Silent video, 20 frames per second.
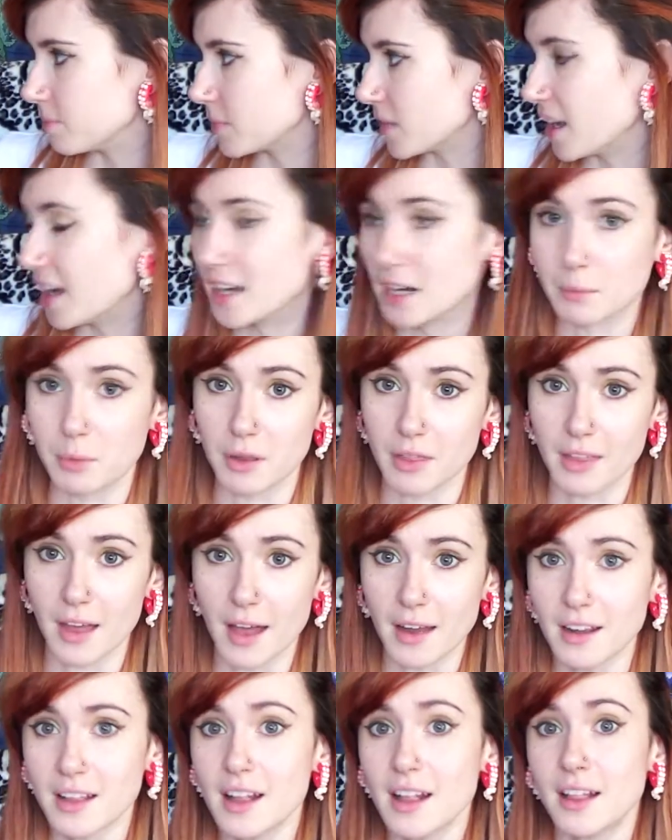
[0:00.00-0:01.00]
I end up with
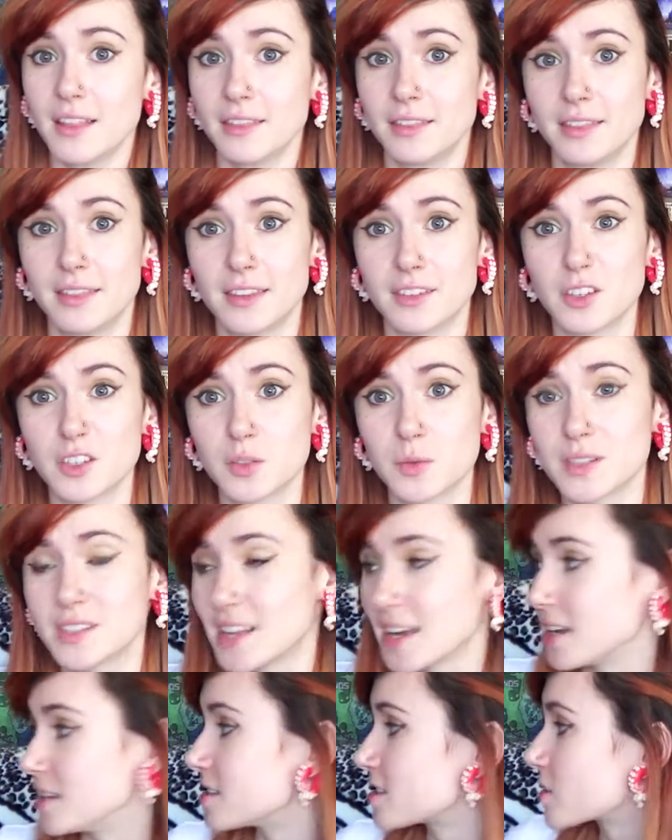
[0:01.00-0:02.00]
that. There's also a
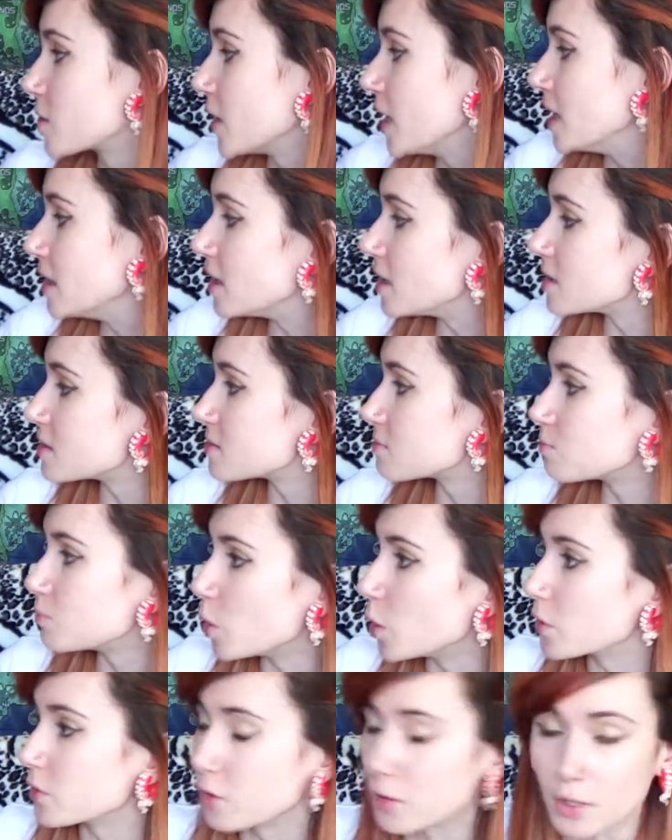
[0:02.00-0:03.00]
second screen that's
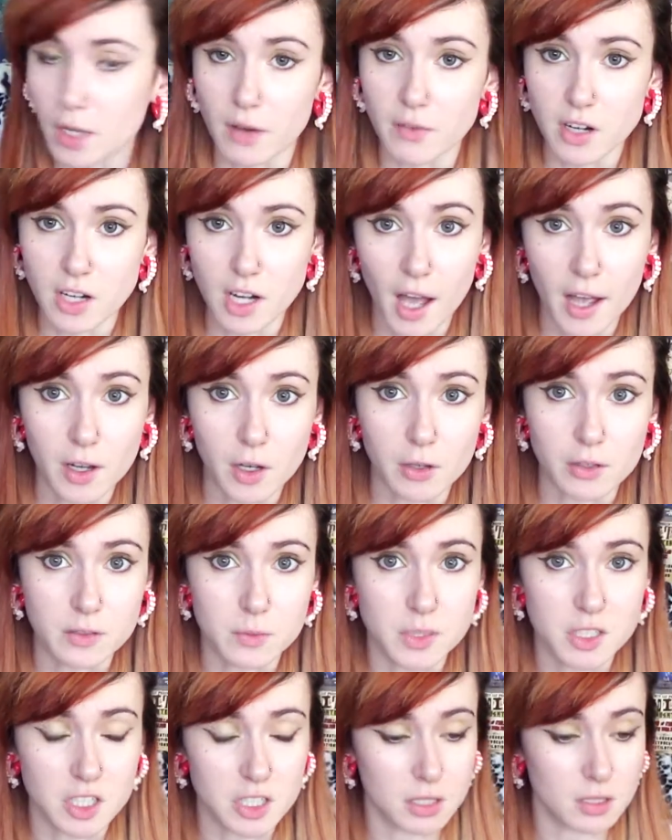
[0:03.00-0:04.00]
also covered in icons,
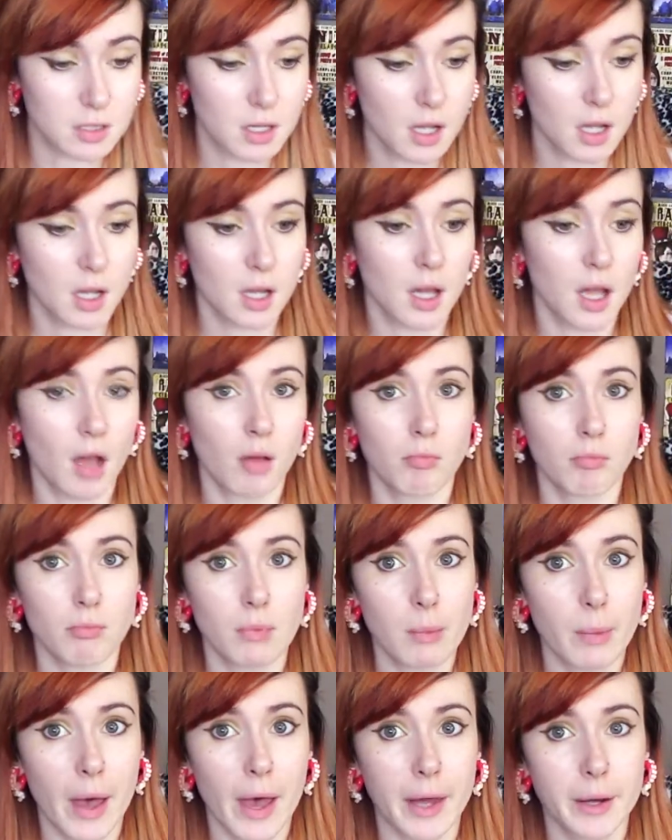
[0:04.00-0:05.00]
which is
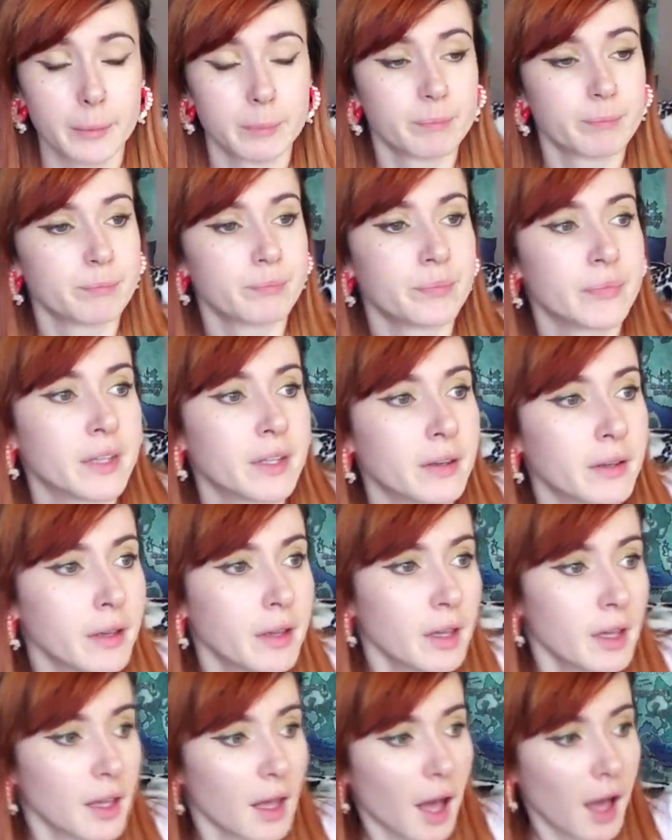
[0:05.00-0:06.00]
my bad.
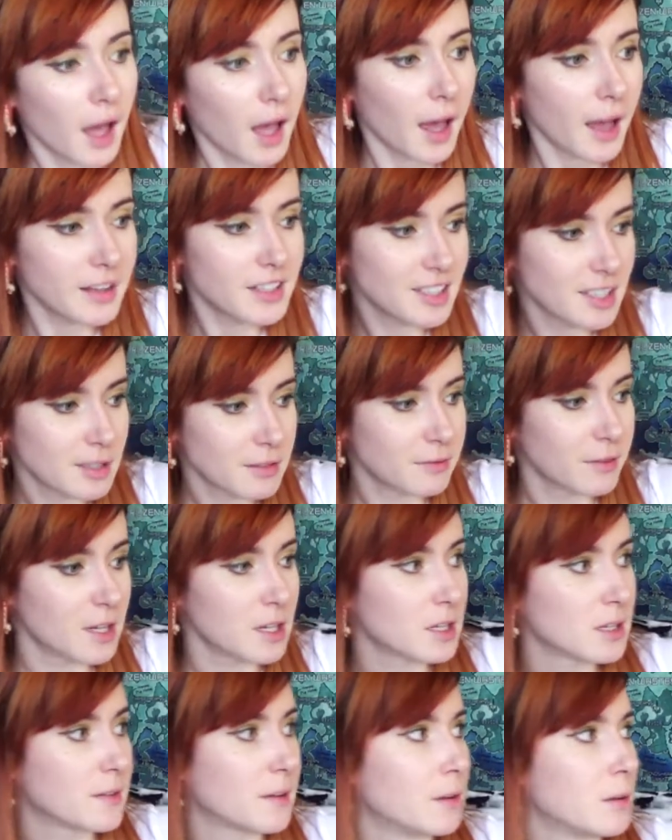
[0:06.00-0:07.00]
I just
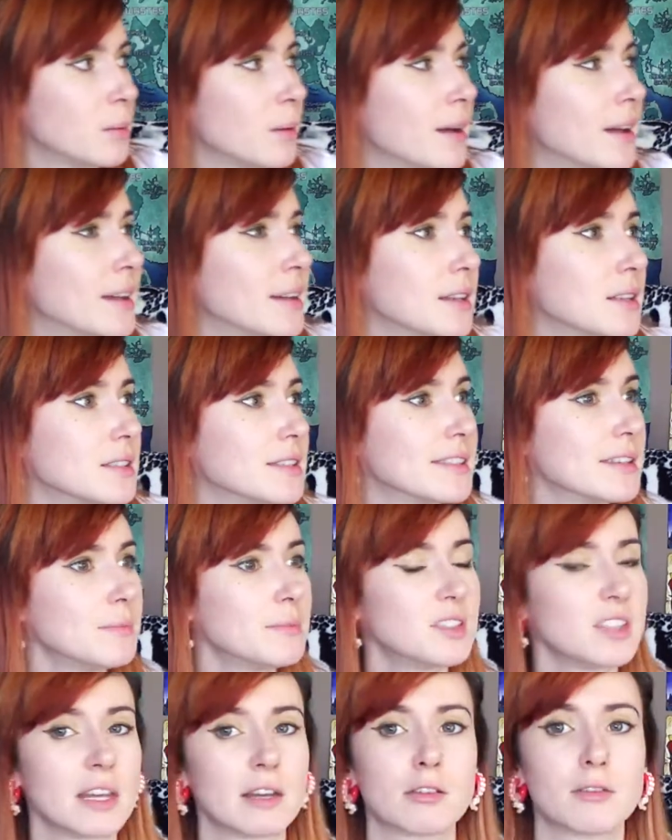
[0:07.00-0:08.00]
finished filming my
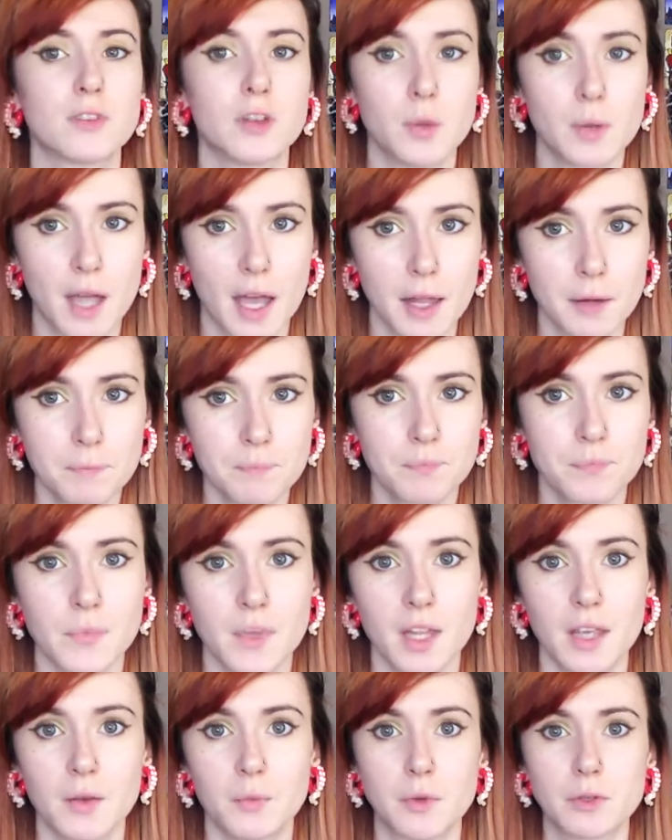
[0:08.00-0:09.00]
SimCity review again,
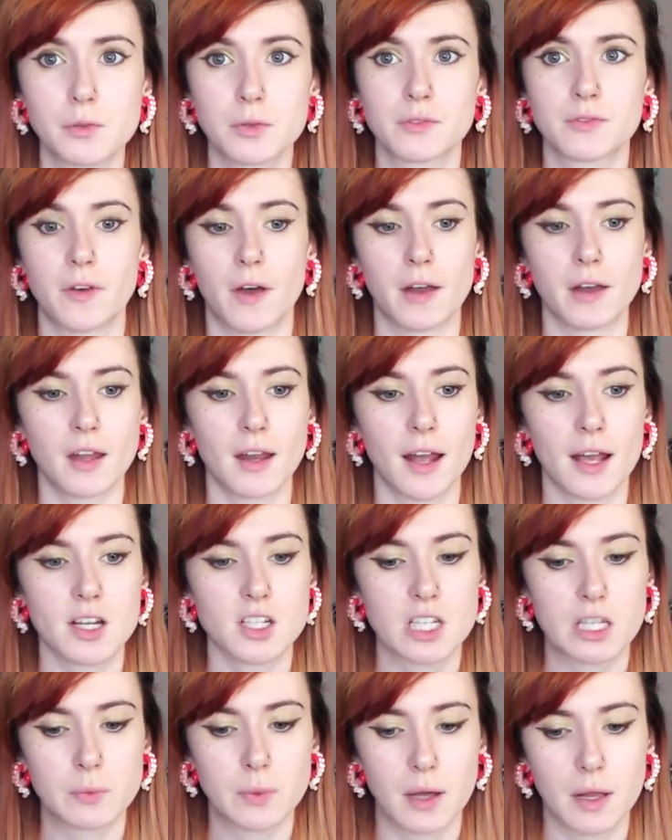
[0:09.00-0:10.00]
which was fun. It
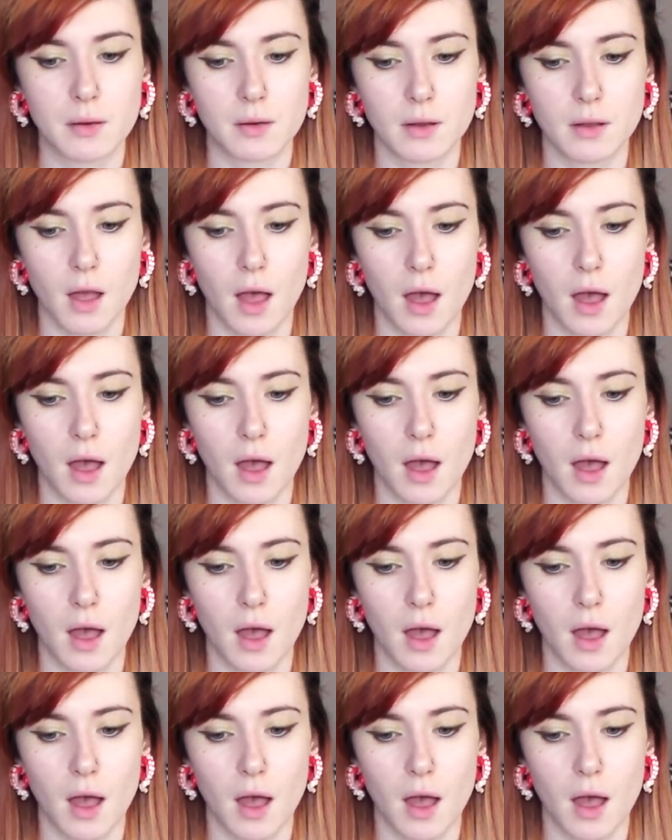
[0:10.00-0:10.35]
actually went